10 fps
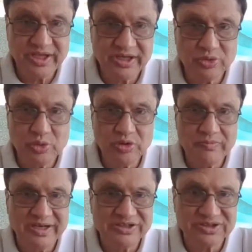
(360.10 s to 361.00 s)
are
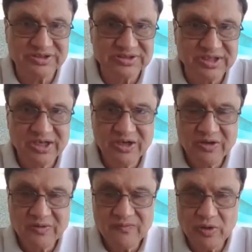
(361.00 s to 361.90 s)
good measures
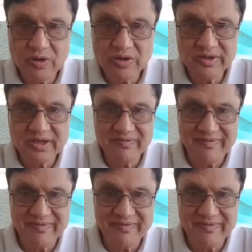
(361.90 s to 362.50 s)
for